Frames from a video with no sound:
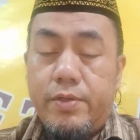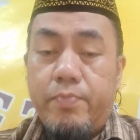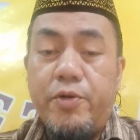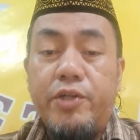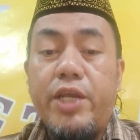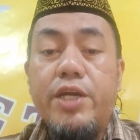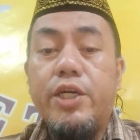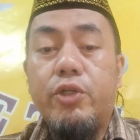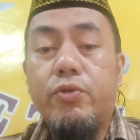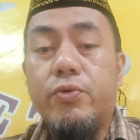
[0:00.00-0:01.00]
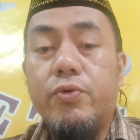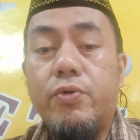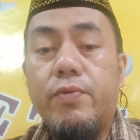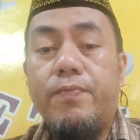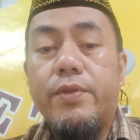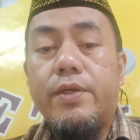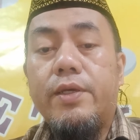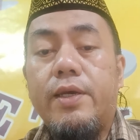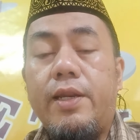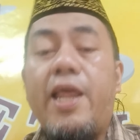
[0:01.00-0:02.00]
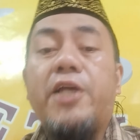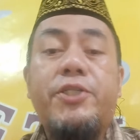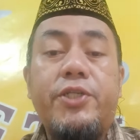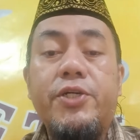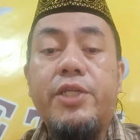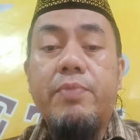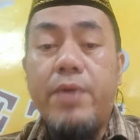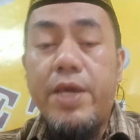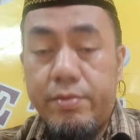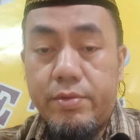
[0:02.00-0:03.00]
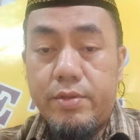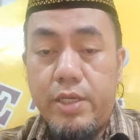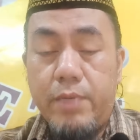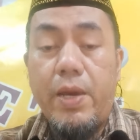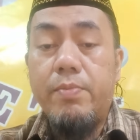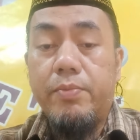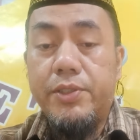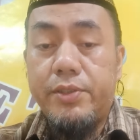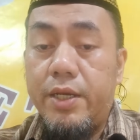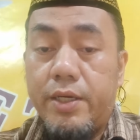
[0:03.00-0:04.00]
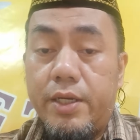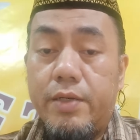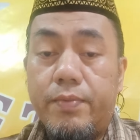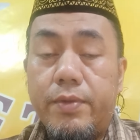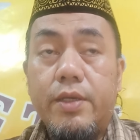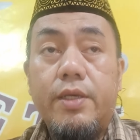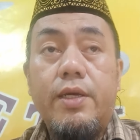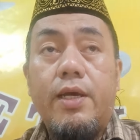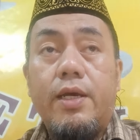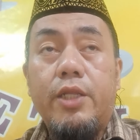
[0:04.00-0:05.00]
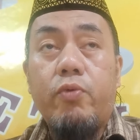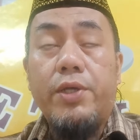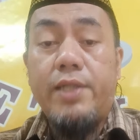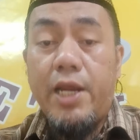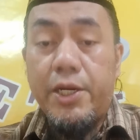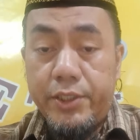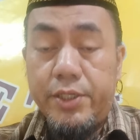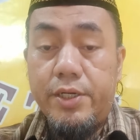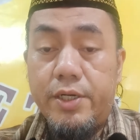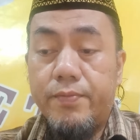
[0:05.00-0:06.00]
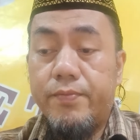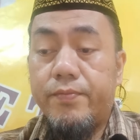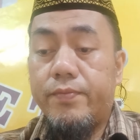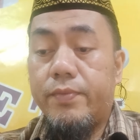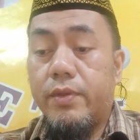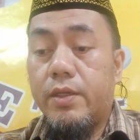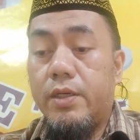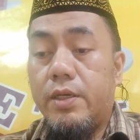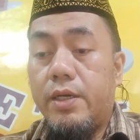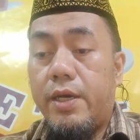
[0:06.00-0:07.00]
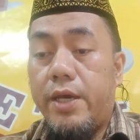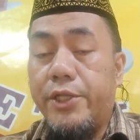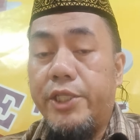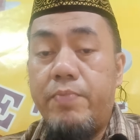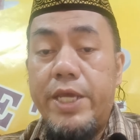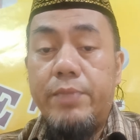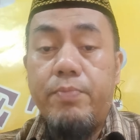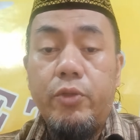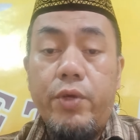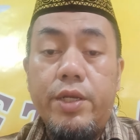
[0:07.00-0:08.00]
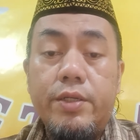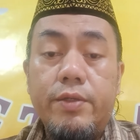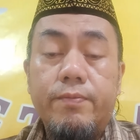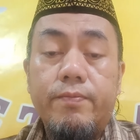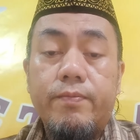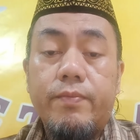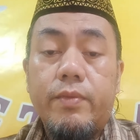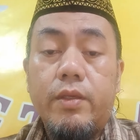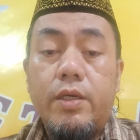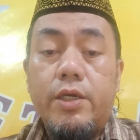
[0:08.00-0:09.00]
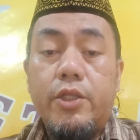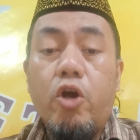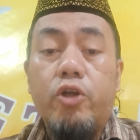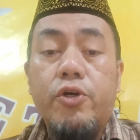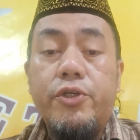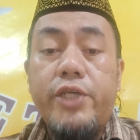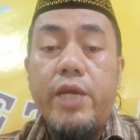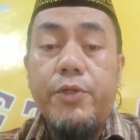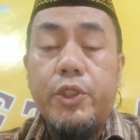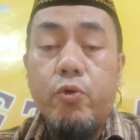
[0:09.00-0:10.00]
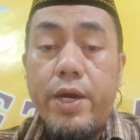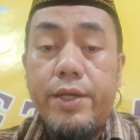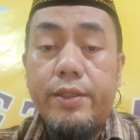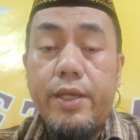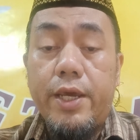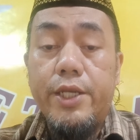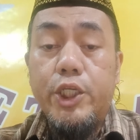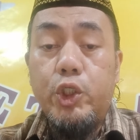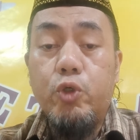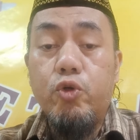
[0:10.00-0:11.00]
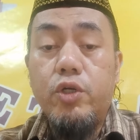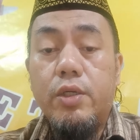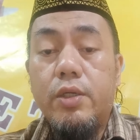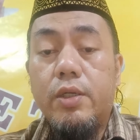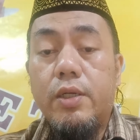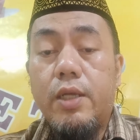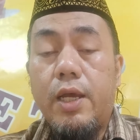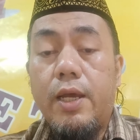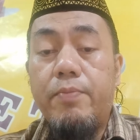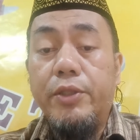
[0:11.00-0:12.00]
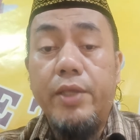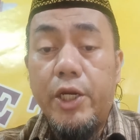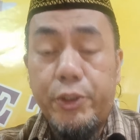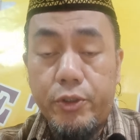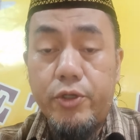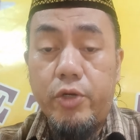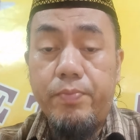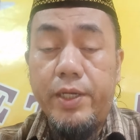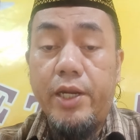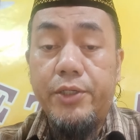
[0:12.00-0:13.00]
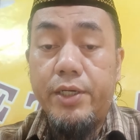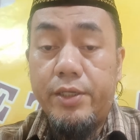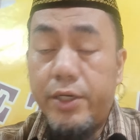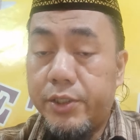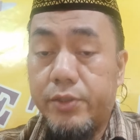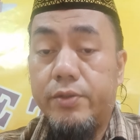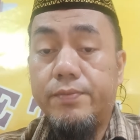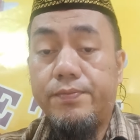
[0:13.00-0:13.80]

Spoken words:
pertaining to last year debate, if I'm not mistaken. It was last year, a debate between Dr. James White and June Bintilacion of Iglesia Ni Cristo.